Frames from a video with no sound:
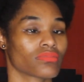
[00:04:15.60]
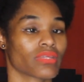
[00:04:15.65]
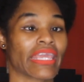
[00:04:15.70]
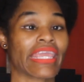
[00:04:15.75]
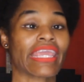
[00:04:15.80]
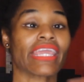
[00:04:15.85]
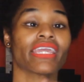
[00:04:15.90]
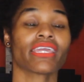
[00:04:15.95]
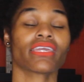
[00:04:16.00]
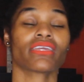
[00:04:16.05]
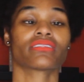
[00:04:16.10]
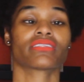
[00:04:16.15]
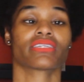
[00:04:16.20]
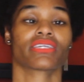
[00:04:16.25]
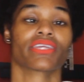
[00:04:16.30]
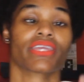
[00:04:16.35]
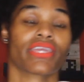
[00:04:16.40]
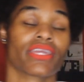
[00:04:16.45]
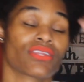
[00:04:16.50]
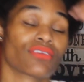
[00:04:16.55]
he
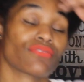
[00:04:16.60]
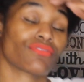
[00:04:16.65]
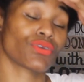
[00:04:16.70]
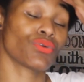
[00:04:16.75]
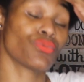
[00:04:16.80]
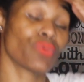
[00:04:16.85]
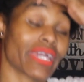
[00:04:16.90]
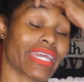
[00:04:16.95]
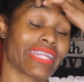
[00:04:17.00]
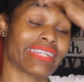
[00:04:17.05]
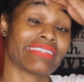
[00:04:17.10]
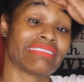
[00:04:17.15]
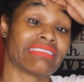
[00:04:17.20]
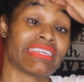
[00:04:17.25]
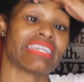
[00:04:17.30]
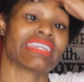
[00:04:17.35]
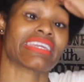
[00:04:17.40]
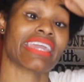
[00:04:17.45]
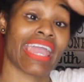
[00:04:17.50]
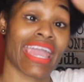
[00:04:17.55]
did an interview with
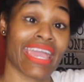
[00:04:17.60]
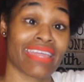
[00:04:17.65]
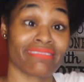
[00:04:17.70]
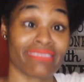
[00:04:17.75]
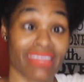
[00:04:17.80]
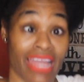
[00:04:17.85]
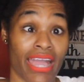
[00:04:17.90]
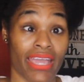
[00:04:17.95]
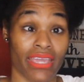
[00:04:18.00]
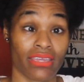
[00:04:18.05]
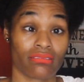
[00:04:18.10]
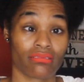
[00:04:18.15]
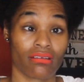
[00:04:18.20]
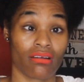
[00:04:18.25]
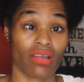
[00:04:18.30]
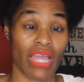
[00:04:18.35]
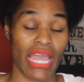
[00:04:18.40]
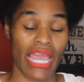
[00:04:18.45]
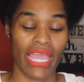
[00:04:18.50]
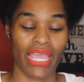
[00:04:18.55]
Nique at Nite,
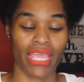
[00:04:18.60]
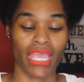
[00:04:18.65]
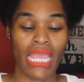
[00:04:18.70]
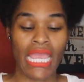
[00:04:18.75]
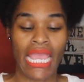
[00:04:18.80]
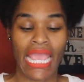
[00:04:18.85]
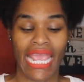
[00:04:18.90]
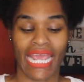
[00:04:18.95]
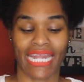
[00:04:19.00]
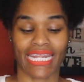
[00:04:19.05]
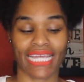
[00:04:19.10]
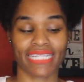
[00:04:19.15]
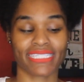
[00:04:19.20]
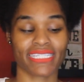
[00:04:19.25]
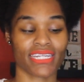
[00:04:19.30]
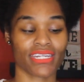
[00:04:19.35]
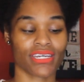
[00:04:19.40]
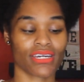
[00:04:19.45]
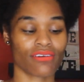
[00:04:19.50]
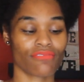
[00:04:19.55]
okay? And I
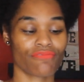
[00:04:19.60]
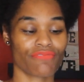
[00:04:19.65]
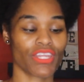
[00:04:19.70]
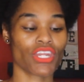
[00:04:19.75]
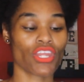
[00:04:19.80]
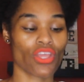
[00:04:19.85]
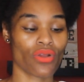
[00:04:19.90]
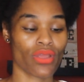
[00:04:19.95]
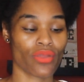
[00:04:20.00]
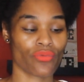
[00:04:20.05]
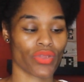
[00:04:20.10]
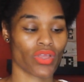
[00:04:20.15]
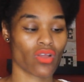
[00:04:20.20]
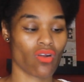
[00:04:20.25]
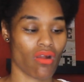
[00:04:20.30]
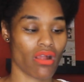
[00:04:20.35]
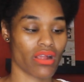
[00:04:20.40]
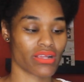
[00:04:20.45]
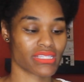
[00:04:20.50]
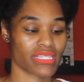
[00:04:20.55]
did a video in
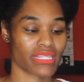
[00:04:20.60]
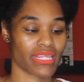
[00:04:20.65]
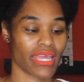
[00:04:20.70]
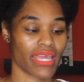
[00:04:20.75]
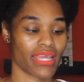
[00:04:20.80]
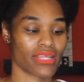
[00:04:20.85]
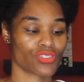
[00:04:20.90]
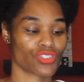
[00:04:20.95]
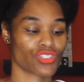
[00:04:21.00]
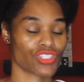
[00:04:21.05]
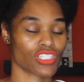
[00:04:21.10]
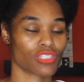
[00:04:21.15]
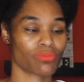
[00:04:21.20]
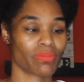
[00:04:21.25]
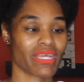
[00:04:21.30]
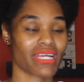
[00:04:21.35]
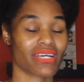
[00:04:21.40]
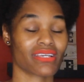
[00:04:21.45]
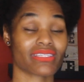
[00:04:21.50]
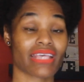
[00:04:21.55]
regards to that just
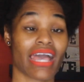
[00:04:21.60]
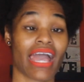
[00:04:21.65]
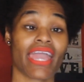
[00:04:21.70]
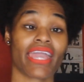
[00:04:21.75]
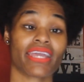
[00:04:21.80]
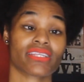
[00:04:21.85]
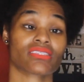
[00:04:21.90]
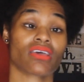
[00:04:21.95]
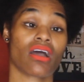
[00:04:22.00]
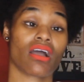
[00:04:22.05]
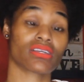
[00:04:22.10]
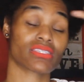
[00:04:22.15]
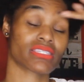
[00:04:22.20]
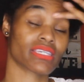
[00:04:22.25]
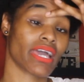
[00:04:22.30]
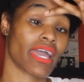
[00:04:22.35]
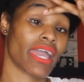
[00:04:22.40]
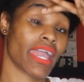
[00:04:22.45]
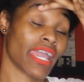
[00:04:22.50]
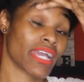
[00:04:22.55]
because I had talked
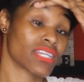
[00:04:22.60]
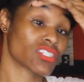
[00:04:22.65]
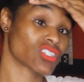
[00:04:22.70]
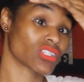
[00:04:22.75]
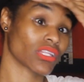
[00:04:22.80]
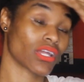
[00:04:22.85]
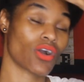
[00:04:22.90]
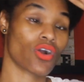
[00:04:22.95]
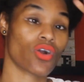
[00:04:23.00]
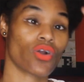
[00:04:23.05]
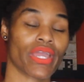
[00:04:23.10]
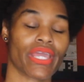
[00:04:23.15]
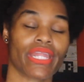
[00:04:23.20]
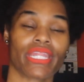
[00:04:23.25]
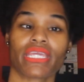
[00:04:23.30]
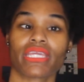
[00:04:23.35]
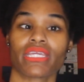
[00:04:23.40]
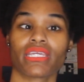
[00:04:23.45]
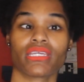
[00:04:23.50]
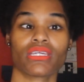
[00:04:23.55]
to Angelo, and
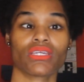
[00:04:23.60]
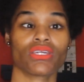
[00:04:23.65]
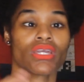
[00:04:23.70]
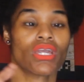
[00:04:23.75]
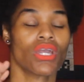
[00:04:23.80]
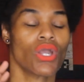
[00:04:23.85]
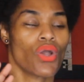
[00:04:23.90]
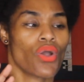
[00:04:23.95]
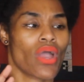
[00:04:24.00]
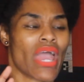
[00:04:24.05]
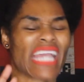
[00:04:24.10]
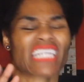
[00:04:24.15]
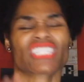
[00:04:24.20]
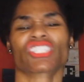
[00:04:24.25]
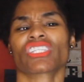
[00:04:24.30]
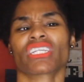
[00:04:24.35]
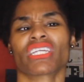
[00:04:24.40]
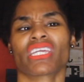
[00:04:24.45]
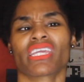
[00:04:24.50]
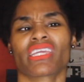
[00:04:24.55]
he
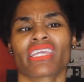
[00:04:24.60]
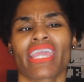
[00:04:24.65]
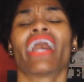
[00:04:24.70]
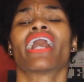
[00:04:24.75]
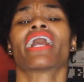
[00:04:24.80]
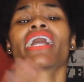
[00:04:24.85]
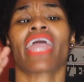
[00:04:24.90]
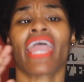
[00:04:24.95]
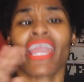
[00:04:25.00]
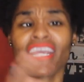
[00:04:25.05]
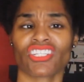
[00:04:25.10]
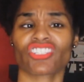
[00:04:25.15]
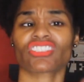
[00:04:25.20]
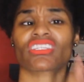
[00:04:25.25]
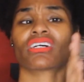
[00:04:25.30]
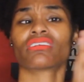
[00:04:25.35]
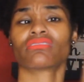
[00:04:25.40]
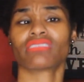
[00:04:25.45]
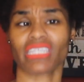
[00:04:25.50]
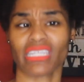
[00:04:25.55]
actually, yeah,
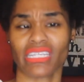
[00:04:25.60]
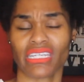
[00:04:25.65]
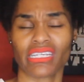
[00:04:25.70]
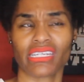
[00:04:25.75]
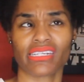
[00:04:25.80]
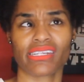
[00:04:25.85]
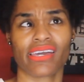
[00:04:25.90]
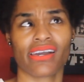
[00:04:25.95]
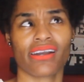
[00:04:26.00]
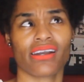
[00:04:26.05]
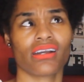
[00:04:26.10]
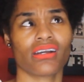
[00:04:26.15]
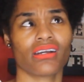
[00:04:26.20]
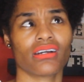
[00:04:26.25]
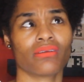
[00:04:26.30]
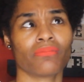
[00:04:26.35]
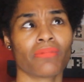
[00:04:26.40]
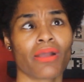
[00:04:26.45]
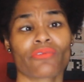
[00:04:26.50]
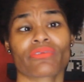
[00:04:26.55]
Angelo did
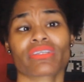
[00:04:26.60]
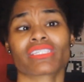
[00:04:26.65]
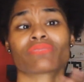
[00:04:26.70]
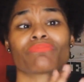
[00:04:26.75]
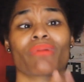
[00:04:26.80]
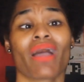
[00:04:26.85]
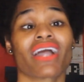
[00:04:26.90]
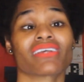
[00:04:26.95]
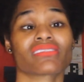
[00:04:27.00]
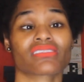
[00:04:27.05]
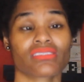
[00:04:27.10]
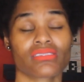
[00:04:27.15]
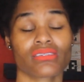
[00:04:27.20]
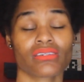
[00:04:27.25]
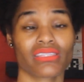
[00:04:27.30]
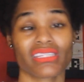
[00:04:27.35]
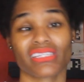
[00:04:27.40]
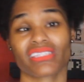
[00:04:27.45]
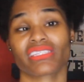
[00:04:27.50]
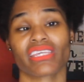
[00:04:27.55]
um, a response
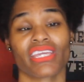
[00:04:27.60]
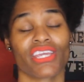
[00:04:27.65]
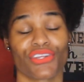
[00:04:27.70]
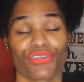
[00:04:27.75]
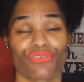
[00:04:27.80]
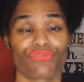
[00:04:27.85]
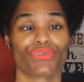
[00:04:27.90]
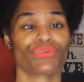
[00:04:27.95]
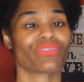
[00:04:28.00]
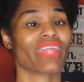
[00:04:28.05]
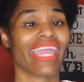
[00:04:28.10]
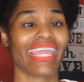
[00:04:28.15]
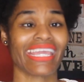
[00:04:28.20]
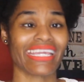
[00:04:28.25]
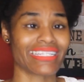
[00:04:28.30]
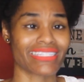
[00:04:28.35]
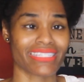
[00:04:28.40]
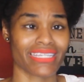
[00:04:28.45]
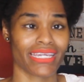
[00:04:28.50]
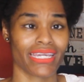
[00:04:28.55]
to this interview that
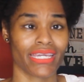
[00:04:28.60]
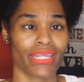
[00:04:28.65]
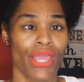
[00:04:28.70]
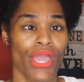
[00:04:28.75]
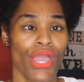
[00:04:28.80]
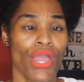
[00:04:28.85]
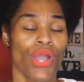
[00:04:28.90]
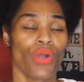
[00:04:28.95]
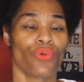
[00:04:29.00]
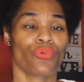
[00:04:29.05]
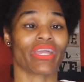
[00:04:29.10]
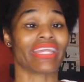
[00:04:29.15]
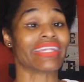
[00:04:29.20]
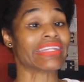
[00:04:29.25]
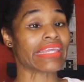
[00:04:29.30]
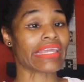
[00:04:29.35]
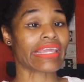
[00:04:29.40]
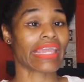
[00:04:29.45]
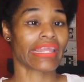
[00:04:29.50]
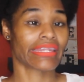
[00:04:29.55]
he did with
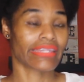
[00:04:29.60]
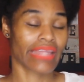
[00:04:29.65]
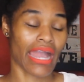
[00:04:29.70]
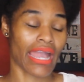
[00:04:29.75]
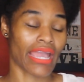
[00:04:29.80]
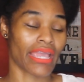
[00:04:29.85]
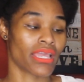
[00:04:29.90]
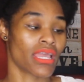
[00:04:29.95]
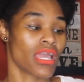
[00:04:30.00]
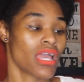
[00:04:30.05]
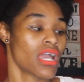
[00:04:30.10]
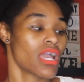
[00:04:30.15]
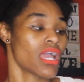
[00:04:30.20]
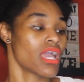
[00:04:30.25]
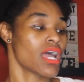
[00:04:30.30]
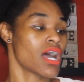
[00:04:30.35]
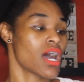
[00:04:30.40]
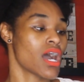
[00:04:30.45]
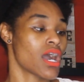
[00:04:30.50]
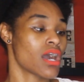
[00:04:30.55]
Nique at Nite.
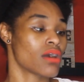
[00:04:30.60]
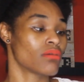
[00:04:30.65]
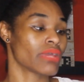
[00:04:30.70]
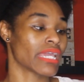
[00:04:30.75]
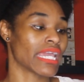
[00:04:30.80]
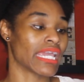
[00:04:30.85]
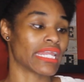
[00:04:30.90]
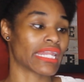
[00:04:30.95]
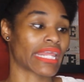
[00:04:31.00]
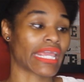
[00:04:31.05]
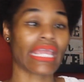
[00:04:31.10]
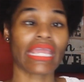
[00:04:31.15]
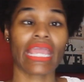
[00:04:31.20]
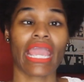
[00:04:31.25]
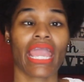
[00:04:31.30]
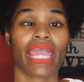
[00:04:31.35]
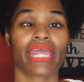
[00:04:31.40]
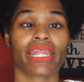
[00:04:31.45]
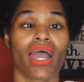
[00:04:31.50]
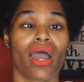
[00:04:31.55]
Um, and he
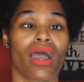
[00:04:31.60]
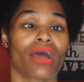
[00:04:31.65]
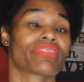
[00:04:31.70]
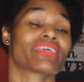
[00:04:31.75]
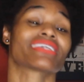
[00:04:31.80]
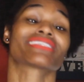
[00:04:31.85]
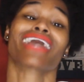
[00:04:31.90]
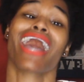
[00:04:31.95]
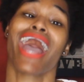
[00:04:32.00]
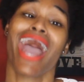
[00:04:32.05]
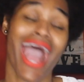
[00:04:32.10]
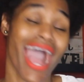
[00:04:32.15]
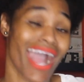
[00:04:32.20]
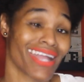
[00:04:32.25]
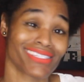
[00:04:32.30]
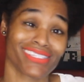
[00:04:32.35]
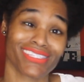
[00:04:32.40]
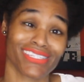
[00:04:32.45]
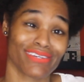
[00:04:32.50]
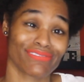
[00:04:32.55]
had all this
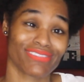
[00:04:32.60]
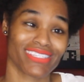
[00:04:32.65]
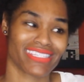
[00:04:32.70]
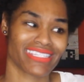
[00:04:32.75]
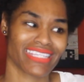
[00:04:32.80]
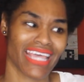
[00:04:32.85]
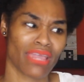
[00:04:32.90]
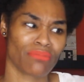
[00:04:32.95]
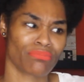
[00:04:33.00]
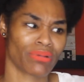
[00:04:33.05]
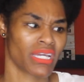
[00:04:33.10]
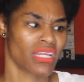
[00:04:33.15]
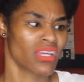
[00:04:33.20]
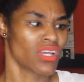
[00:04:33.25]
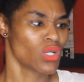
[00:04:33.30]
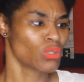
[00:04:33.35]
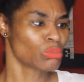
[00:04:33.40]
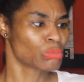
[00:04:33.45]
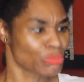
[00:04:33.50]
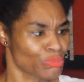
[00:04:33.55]
hot stuff to say, but
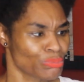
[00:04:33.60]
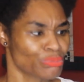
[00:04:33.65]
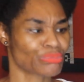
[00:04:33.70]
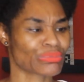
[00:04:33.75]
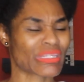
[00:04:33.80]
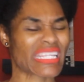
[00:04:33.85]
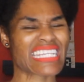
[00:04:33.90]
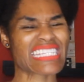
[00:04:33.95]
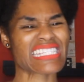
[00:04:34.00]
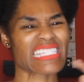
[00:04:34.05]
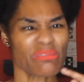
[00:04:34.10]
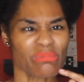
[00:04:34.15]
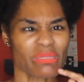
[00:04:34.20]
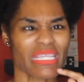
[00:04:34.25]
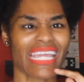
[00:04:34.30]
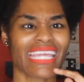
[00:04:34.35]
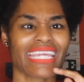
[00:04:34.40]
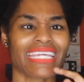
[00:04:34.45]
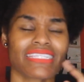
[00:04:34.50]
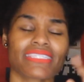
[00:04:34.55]
hmm, it seems
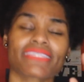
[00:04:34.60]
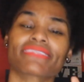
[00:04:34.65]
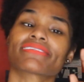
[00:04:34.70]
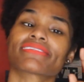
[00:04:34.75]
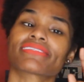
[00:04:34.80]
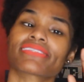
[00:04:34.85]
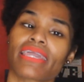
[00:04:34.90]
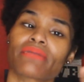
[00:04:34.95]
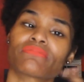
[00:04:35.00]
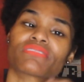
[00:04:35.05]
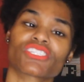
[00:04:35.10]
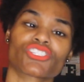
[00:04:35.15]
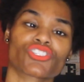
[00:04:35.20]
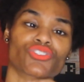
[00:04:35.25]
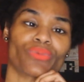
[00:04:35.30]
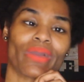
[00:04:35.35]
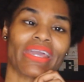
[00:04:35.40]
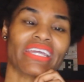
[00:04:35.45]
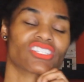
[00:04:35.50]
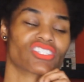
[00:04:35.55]
like he's in the same
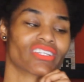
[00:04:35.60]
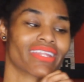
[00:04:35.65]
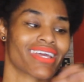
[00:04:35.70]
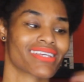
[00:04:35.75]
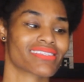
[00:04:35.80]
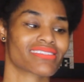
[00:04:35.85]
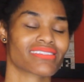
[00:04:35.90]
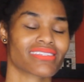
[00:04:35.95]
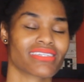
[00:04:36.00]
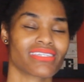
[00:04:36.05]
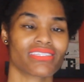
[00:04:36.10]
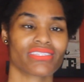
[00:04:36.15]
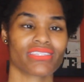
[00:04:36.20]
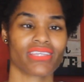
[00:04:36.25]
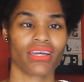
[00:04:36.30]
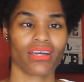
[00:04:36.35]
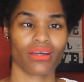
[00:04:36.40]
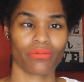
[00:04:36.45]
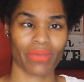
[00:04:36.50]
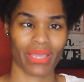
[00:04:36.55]
situation as these,
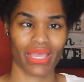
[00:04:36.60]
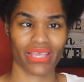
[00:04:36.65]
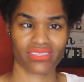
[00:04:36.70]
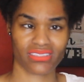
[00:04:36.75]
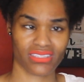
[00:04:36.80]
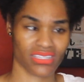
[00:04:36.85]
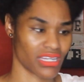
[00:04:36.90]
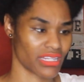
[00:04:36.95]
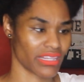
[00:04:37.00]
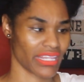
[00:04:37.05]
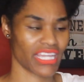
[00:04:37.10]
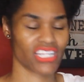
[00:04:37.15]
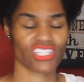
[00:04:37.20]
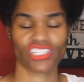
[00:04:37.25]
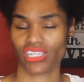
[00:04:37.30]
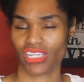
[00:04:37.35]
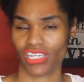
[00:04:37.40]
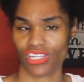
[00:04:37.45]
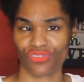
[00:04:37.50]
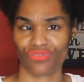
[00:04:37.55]
um, as the
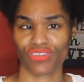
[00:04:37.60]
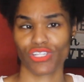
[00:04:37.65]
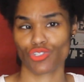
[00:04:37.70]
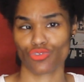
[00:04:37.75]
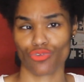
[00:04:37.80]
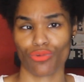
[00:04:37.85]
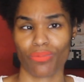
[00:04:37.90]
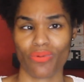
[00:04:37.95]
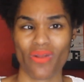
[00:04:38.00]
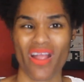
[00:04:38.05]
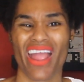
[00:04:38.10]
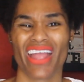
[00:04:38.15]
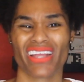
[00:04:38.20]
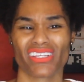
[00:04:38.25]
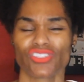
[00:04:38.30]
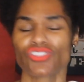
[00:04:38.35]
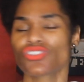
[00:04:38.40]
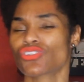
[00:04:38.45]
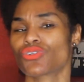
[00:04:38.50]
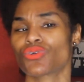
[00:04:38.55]
alleged individual prior
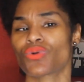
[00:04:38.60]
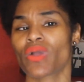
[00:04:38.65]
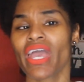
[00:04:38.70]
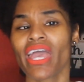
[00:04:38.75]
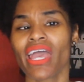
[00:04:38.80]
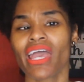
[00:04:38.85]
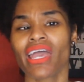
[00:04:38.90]
to.